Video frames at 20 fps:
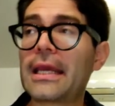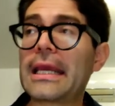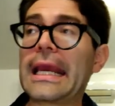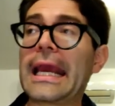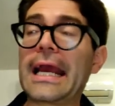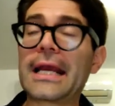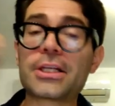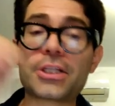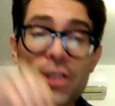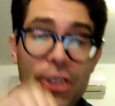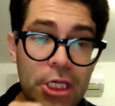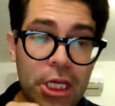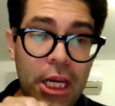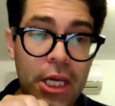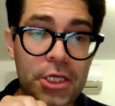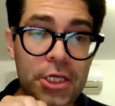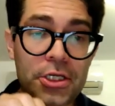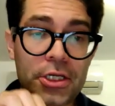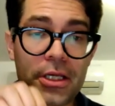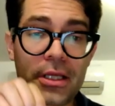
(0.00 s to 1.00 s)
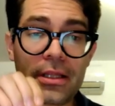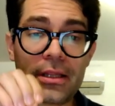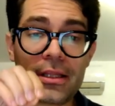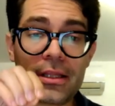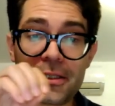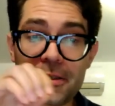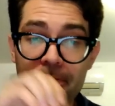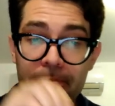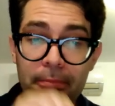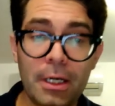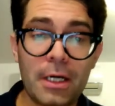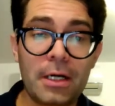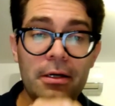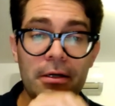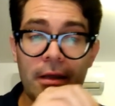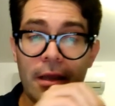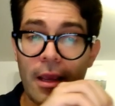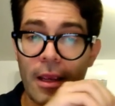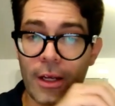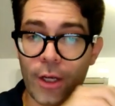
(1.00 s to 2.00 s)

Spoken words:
can change the smart